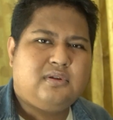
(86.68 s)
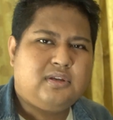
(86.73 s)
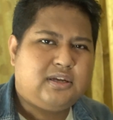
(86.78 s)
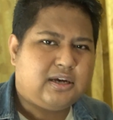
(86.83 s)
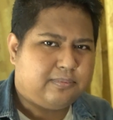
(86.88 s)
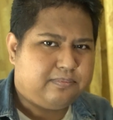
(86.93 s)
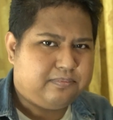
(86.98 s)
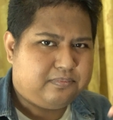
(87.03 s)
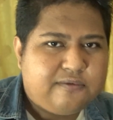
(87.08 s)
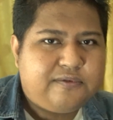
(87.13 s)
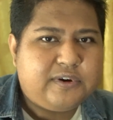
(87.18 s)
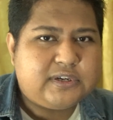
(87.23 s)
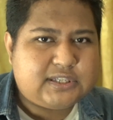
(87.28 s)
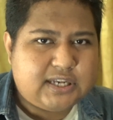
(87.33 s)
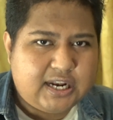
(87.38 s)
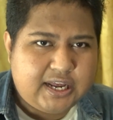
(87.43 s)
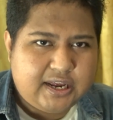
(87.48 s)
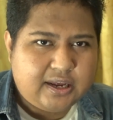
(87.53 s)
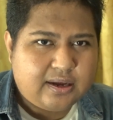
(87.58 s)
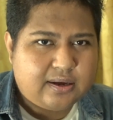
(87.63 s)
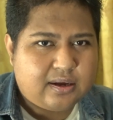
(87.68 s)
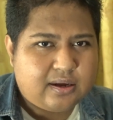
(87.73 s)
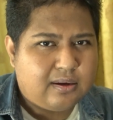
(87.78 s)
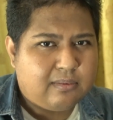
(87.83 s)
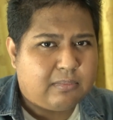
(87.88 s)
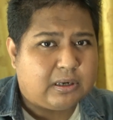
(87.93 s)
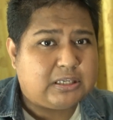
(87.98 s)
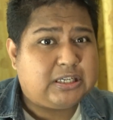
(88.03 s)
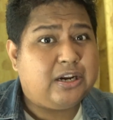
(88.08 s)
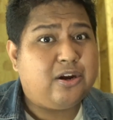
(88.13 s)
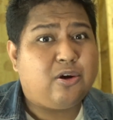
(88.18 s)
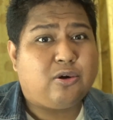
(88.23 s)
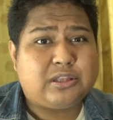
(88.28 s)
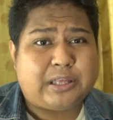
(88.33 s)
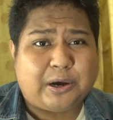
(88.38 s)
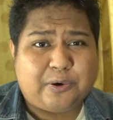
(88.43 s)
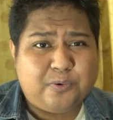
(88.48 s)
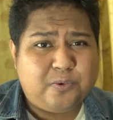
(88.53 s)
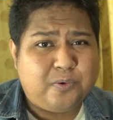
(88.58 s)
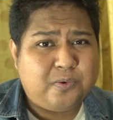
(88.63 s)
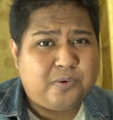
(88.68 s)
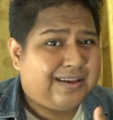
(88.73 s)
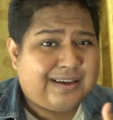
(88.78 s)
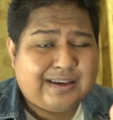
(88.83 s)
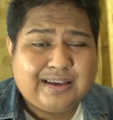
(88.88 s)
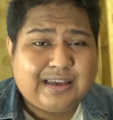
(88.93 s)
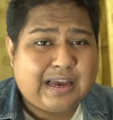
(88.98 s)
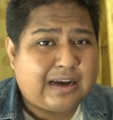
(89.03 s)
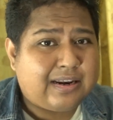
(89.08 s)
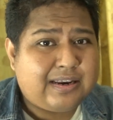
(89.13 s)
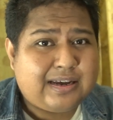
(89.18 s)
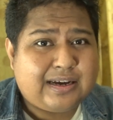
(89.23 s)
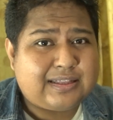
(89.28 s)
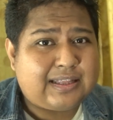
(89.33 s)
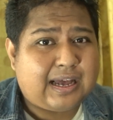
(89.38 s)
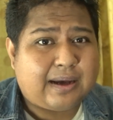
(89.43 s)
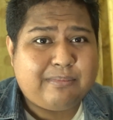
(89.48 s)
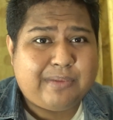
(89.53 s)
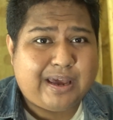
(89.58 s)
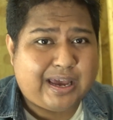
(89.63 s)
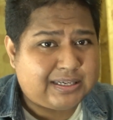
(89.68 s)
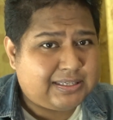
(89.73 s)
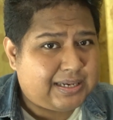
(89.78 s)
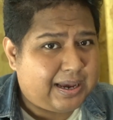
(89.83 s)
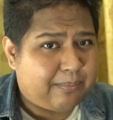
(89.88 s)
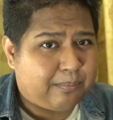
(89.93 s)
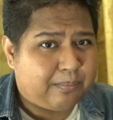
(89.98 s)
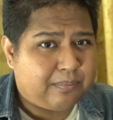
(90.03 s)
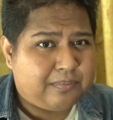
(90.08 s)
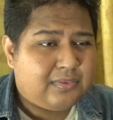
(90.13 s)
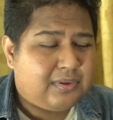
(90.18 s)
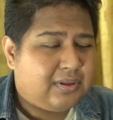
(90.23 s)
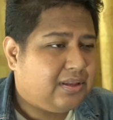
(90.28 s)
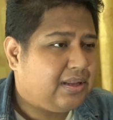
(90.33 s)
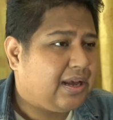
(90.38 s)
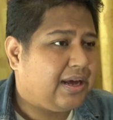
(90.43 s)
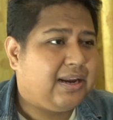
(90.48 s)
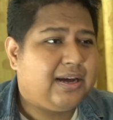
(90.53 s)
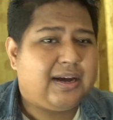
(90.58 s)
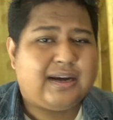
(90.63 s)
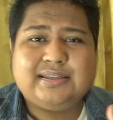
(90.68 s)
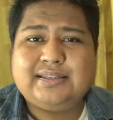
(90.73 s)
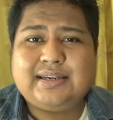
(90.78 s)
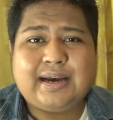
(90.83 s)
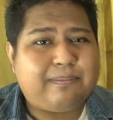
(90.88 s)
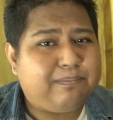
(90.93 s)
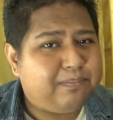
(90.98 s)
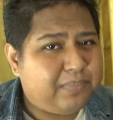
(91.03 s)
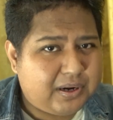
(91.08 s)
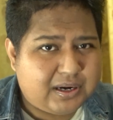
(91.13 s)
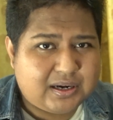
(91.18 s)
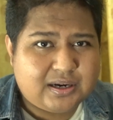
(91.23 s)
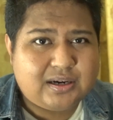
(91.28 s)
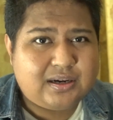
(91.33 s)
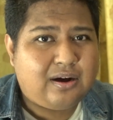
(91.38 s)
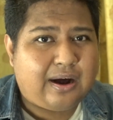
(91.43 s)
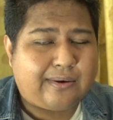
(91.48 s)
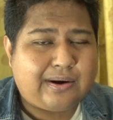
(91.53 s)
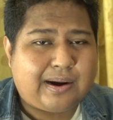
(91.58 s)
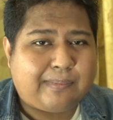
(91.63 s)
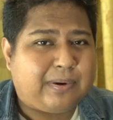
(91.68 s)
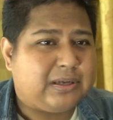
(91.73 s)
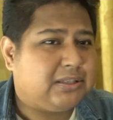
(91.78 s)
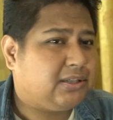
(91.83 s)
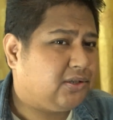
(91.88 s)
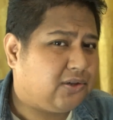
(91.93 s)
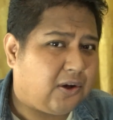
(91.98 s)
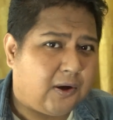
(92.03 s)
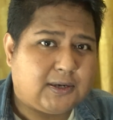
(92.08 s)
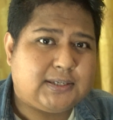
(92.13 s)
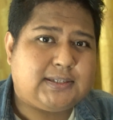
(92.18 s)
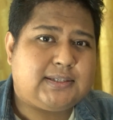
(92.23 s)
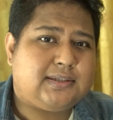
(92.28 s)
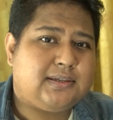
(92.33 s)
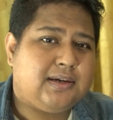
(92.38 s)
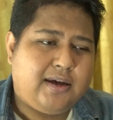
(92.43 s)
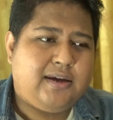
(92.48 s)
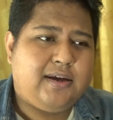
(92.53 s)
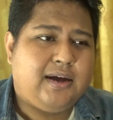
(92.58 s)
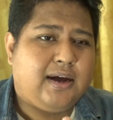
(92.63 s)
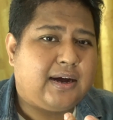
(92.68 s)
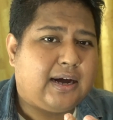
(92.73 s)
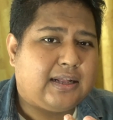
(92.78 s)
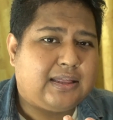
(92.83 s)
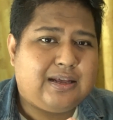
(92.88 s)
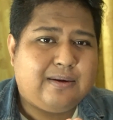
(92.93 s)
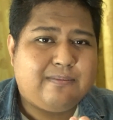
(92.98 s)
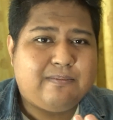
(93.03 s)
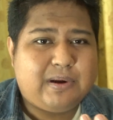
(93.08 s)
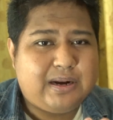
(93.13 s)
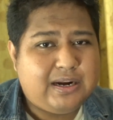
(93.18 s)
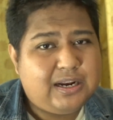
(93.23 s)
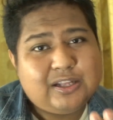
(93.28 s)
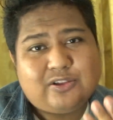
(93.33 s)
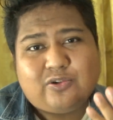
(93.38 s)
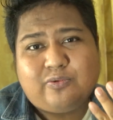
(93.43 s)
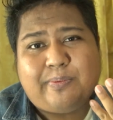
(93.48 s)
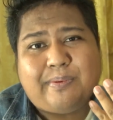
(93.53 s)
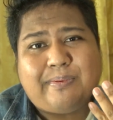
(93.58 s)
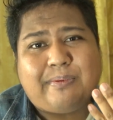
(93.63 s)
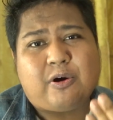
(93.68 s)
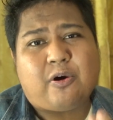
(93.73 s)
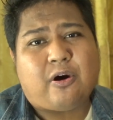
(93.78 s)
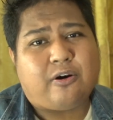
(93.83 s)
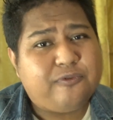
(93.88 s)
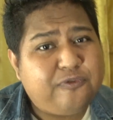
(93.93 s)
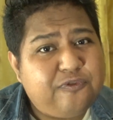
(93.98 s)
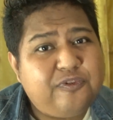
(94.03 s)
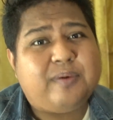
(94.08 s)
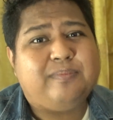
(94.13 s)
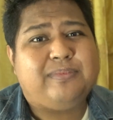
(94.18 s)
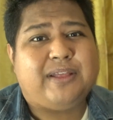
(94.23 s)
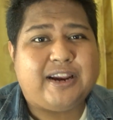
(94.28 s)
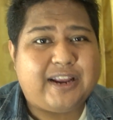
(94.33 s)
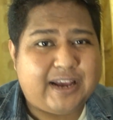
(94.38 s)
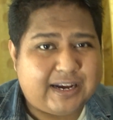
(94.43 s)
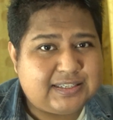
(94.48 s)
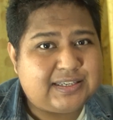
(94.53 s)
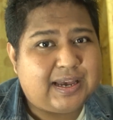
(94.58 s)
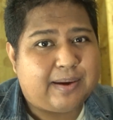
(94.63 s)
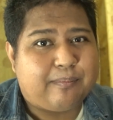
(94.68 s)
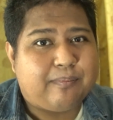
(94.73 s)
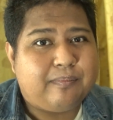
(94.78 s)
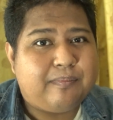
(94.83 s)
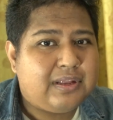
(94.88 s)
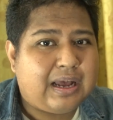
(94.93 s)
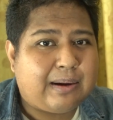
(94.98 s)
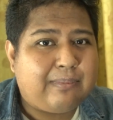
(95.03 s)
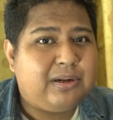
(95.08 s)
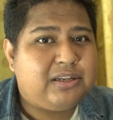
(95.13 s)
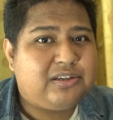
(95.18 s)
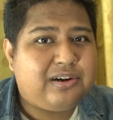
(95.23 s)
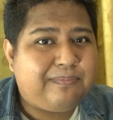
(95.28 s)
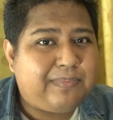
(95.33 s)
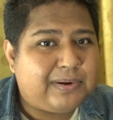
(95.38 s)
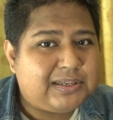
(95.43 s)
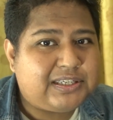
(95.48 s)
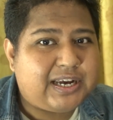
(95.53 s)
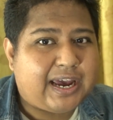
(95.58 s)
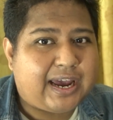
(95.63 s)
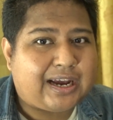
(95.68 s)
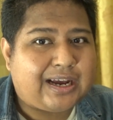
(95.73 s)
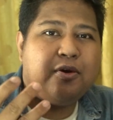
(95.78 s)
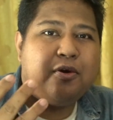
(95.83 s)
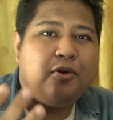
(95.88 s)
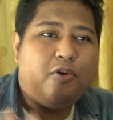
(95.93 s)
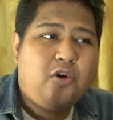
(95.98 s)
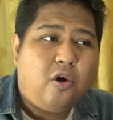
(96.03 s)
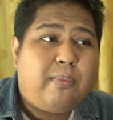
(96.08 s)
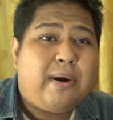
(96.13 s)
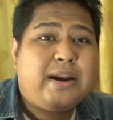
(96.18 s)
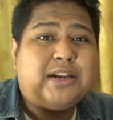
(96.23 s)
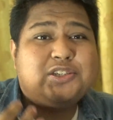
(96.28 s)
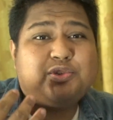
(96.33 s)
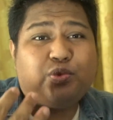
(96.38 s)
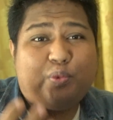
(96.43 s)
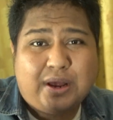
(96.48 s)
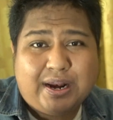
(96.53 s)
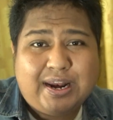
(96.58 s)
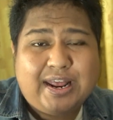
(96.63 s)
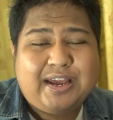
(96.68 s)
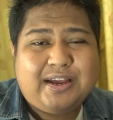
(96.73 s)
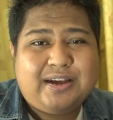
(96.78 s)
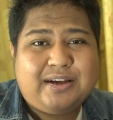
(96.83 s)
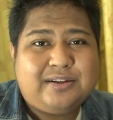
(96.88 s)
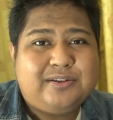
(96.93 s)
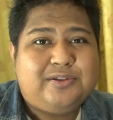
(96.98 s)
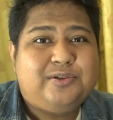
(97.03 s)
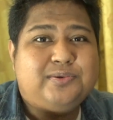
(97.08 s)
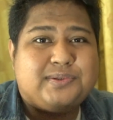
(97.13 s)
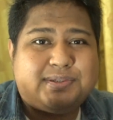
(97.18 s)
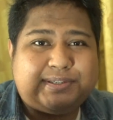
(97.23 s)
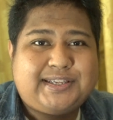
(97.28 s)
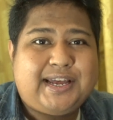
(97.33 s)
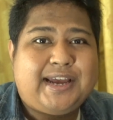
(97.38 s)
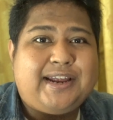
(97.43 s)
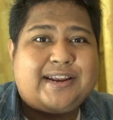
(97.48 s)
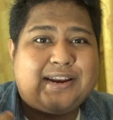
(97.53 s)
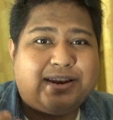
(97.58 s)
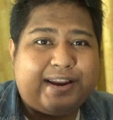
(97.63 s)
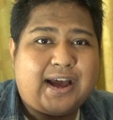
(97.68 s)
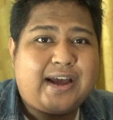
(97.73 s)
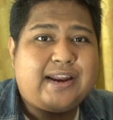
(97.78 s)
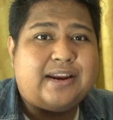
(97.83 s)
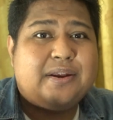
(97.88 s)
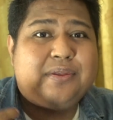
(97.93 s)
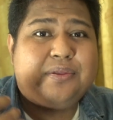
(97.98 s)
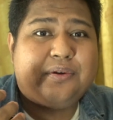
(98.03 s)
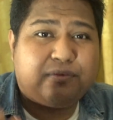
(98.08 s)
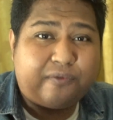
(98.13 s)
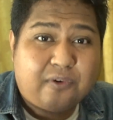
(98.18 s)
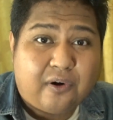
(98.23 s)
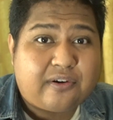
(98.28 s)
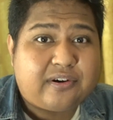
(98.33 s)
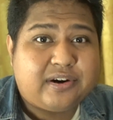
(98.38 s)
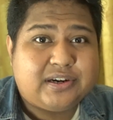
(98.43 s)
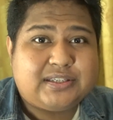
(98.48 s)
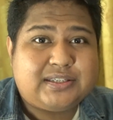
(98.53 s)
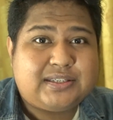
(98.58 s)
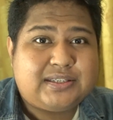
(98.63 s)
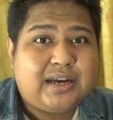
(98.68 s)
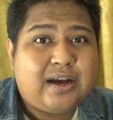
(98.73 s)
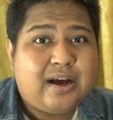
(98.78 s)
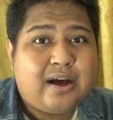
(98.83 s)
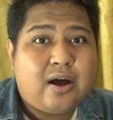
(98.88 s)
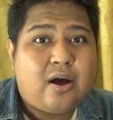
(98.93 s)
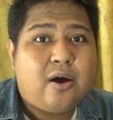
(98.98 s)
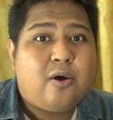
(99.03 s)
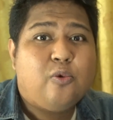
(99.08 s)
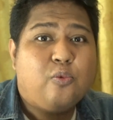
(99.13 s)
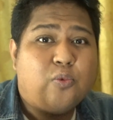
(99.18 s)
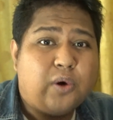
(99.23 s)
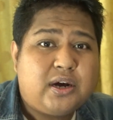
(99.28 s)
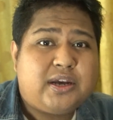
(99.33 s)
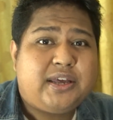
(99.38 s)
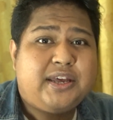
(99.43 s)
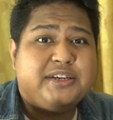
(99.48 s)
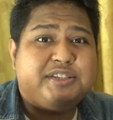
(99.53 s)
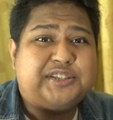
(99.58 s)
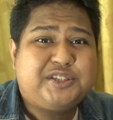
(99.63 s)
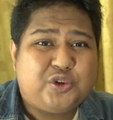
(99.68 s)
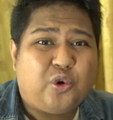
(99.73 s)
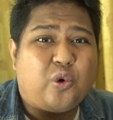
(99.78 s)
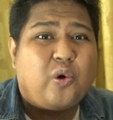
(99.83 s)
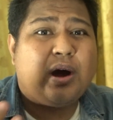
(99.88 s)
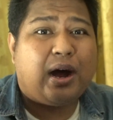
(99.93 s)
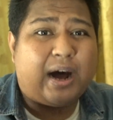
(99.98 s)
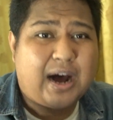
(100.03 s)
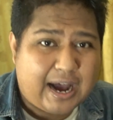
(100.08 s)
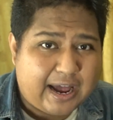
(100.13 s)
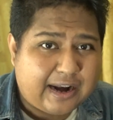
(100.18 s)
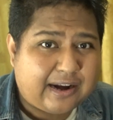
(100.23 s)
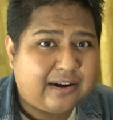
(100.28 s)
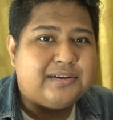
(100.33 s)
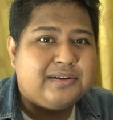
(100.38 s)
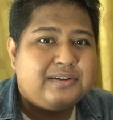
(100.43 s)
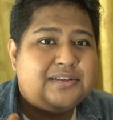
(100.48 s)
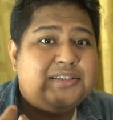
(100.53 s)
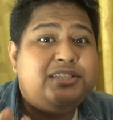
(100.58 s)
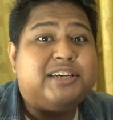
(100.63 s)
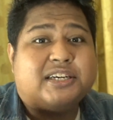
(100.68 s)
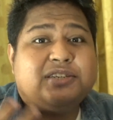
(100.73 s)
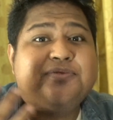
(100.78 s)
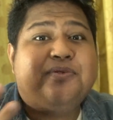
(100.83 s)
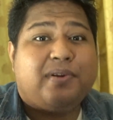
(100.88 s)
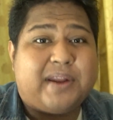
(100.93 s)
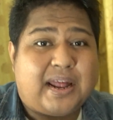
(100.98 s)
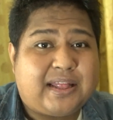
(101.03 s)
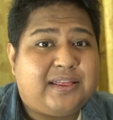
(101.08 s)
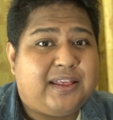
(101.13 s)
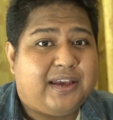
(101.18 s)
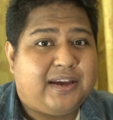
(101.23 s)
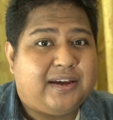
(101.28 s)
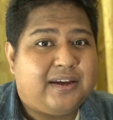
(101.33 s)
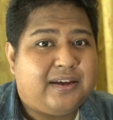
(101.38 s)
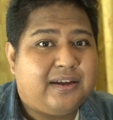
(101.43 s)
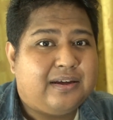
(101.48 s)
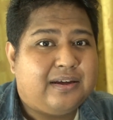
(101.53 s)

jap. Firstly, macam mana kau tahu yang dia tak ambil exam? Dan dengan siapa kau dapat source yang kata benda tu memang confirm tak ada exam? Double triple check. Nobody's willing to stay the night in the forest working so hard just for nothing.